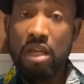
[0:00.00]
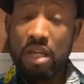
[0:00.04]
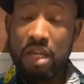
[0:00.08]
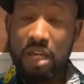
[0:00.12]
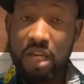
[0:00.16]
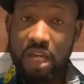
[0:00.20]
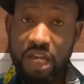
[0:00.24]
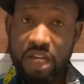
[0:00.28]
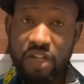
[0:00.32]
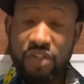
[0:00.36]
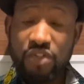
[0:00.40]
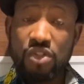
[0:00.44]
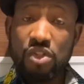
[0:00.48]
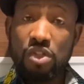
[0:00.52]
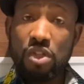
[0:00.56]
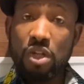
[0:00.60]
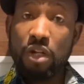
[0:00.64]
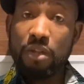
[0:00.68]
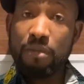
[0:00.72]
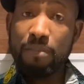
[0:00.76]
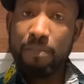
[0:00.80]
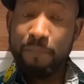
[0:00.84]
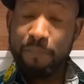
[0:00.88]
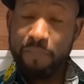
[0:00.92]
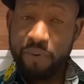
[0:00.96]
is
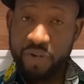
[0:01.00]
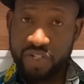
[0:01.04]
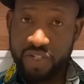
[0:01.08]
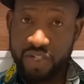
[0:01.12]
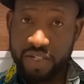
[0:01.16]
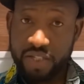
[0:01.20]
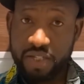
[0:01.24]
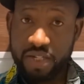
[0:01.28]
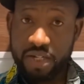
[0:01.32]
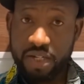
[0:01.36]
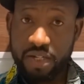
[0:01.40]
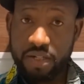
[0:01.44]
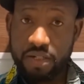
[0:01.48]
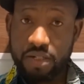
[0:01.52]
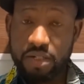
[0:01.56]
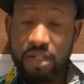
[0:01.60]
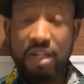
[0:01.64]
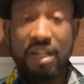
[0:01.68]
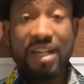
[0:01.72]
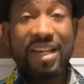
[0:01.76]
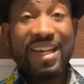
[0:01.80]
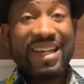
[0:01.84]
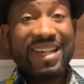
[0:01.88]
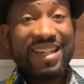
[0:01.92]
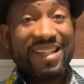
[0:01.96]
not budgeted.
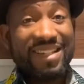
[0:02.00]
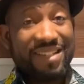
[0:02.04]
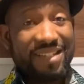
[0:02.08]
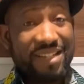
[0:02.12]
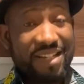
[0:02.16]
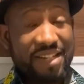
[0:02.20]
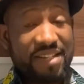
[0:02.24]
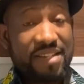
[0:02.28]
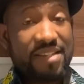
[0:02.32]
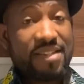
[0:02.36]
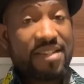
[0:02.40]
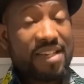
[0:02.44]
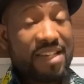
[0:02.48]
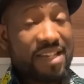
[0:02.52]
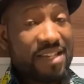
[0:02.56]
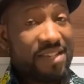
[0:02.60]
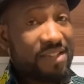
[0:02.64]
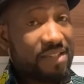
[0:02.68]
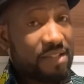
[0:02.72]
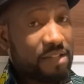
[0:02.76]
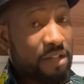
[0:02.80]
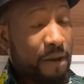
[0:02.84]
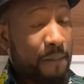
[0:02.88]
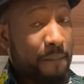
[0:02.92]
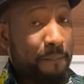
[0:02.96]
This
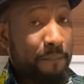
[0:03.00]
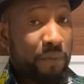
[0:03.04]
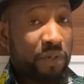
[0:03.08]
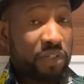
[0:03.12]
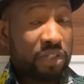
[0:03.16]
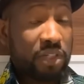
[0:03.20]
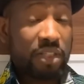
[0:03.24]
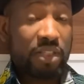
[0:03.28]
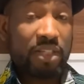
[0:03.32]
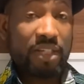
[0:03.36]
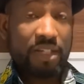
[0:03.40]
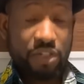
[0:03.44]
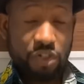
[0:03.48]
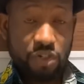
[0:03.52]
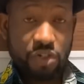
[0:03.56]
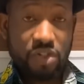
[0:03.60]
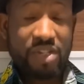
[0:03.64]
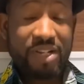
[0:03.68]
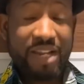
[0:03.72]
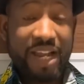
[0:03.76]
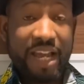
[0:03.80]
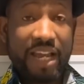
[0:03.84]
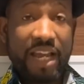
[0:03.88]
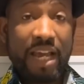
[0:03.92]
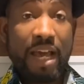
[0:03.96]
is not budgeted,
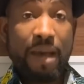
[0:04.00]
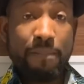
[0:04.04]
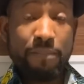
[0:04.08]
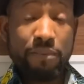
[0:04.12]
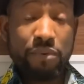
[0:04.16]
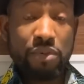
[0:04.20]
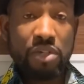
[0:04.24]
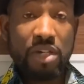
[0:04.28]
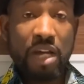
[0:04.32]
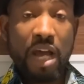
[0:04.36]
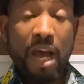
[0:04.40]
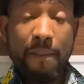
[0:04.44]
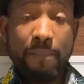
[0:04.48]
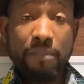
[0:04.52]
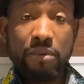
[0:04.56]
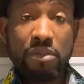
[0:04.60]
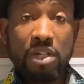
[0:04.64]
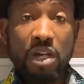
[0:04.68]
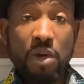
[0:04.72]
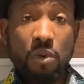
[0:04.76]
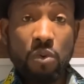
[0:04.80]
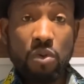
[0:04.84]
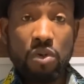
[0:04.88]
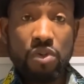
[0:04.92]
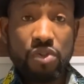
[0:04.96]
just like Abuja.
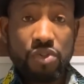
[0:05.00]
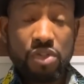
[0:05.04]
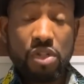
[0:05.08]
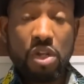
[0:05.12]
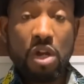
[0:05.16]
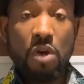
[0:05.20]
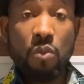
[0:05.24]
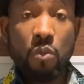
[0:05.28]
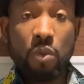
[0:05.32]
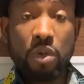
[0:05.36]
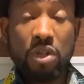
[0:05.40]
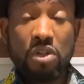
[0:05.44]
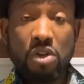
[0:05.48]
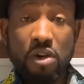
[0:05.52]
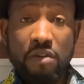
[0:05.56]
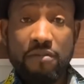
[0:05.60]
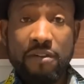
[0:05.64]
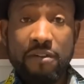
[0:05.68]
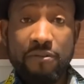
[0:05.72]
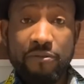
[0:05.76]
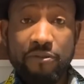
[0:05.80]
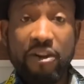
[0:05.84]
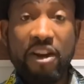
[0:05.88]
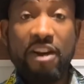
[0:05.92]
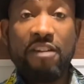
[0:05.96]
Abuja was done with
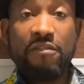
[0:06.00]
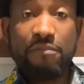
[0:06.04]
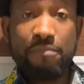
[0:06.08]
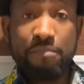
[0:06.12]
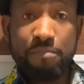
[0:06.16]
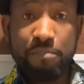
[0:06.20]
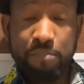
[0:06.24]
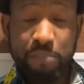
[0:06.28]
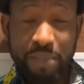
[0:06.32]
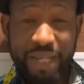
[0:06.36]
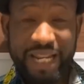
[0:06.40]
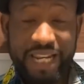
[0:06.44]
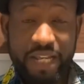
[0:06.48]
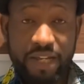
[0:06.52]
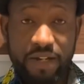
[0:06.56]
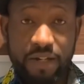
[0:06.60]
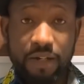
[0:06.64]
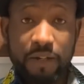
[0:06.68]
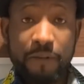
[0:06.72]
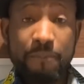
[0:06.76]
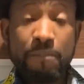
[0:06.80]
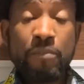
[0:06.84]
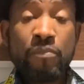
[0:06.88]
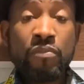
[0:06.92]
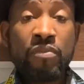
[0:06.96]
over 5
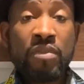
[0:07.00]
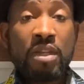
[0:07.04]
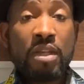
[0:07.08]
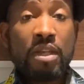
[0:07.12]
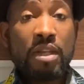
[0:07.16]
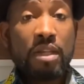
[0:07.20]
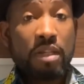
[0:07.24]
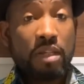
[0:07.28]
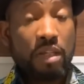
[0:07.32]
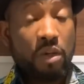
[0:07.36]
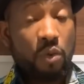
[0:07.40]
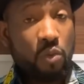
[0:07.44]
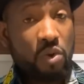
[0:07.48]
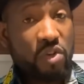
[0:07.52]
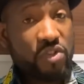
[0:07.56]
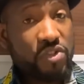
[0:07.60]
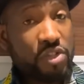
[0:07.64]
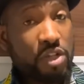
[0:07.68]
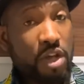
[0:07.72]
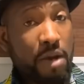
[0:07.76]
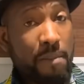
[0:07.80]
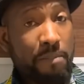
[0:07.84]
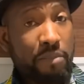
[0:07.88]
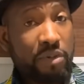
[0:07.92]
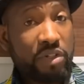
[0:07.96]
billion. It was
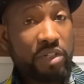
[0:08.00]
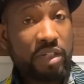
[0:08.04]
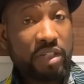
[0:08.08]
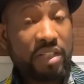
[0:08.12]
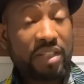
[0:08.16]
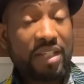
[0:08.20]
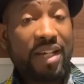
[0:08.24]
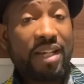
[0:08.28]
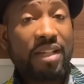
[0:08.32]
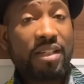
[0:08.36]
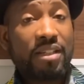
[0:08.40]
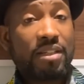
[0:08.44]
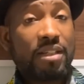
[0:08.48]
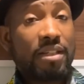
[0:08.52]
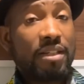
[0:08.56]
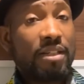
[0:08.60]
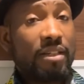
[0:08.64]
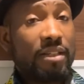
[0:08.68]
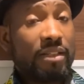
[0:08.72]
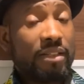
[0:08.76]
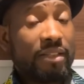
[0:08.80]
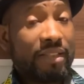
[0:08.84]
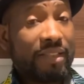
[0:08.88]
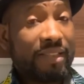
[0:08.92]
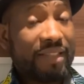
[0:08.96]
not budgeted.
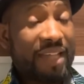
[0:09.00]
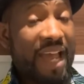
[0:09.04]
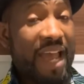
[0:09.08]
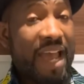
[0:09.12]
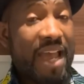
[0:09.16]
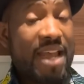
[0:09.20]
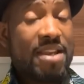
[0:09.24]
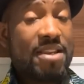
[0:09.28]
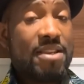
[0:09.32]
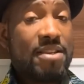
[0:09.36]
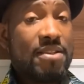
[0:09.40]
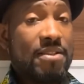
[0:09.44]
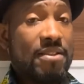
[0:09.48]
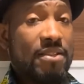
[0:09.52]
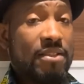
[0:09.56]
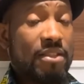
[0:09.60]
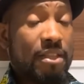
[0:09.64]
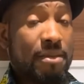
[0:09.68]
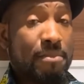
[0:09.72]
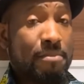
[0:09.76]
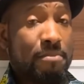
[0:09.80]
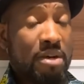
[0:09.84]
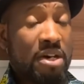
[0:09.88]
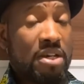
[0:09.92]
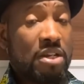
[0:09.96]
Then
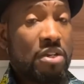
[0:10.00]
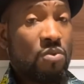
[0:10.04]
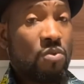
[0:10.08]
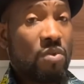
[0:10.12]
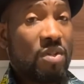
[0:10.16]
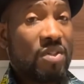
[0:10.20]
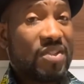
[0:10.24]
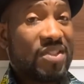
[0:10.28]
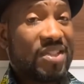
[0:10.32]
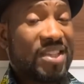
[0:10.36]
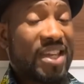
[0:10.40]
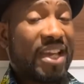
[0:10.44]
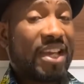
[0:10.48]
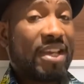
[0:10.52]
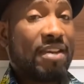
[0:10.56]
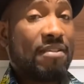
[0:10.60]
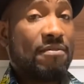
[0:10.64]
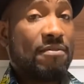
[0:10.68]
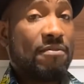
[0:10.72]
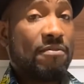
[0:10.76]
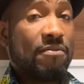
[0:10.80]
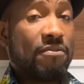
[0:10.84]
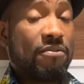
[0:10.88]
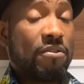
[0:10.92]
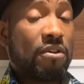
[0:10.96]
the money was
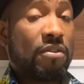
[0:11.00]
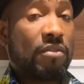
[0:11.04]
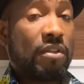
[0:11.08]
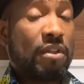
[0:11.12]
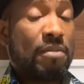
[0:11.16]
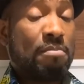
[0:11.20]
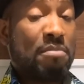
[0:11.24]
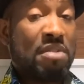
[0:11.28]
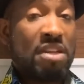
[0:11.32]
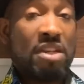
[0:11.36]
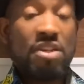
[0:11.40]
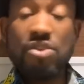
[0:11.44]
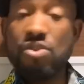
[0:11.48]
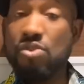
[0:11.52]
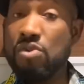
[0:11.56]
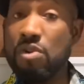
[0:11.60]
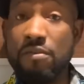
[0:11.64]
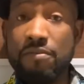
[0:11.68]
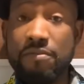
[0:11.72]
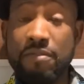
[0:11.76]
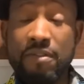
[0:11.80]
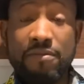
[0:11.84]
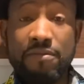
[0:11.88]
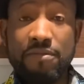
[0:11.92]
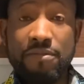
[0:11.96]
taken from the Ministry
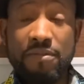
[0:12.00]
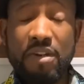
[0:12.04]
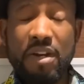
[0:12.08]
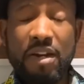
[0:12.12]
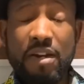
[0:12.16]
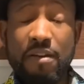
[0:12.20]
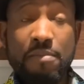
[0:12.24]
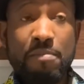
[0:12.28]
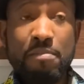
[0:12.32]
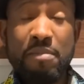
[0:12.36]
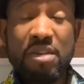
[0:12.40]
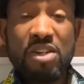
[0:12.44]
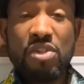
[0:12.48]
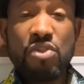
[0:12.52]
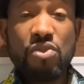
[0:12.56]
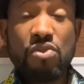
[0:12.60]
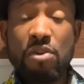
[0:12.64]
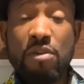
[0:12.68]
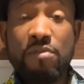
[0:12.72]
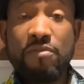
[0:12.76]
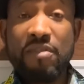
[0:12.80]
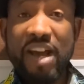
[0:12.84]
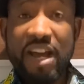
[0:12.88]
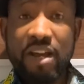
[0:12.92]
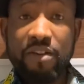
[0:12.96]

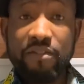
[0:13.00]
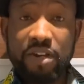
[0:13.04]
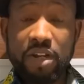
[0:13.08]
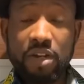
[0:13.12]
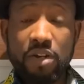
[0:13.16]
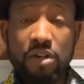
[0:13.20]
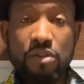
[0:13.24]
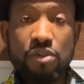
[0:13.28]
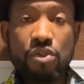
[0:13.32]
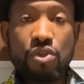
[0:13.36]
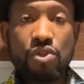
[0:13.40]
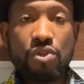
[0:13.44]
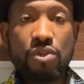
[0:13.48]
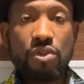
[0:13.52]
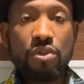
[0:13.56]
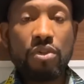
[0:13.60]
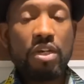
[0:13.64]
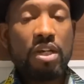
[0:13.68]
of Agriculture.